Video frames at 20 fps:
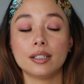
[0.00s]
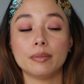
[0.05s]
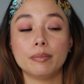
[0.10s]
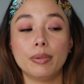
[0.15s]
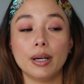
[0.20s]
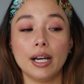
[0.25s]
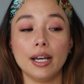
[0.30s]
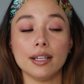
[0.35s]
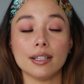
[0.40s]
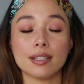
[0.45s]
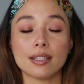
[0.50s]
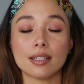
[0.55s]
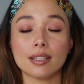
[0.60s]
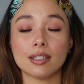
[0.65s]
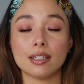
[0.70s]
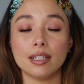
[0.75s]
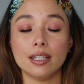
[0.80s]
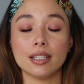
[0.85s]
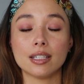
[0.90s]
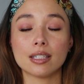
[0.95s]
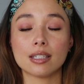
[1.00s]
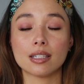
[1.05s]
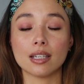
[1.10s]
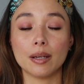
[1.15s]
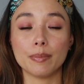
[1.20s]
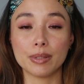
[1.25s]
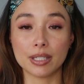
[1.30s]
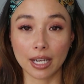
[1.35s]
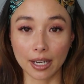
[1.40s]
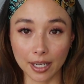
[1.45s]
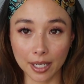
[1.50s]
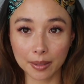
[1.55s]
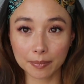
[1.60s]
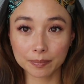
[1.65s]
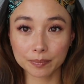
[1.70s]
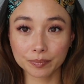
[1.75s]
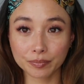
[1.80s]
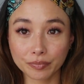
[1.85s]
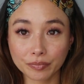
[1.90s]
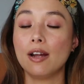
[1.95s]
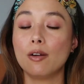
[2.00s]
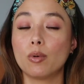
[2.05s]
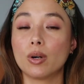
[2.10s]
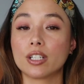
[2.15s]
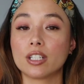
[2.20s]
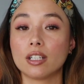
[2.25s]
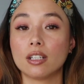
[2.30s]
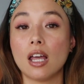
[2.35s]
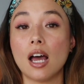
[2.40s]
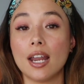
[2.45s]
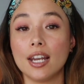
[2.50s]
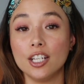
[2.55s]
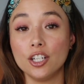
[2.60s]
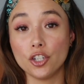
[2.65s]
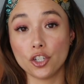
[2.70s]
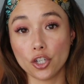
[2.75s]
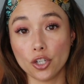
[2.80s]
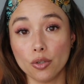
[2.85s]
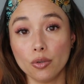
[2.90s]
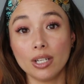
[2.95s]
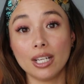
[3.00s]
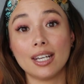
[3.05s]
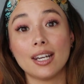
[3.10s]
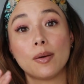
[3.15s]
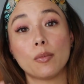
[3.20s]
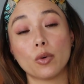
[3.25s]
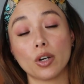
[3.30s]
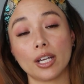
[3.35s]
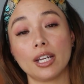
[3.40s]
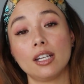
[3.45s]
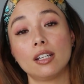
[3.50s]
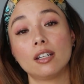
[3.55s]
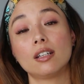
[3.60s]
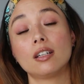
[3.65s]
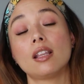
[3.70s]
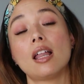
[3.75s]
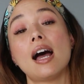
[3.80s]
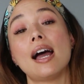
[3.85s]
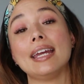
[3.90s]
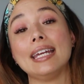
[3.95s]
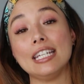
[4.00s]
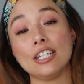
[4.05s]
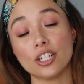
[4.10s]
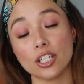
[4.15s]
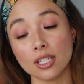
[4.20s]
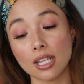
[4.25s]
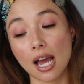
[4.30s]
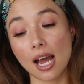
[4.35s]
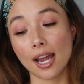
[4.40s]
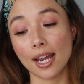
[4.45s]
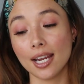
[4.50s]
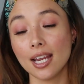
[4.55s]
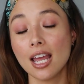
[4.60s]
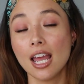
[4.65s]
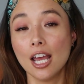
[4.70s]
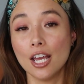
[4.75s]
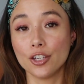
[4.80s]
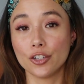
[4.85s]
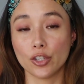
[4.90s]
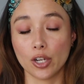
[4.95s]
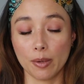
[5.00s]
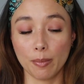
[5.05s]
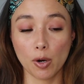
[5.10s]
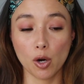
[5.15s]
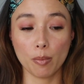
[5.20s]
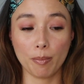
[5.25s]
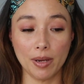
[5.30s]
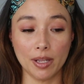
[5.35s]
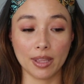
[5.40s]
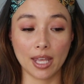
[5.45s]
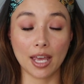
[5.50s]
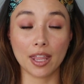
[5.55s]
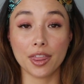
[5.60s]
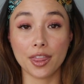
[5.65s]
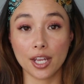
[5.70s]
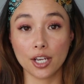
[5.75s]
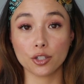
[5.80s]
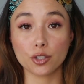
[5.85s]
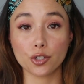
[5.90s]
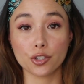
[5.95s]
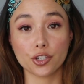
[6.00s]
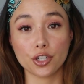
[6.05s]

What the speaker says: But it's upsetting. I worked a lot in June and I'm working a lot in July. So I'm hoping that things will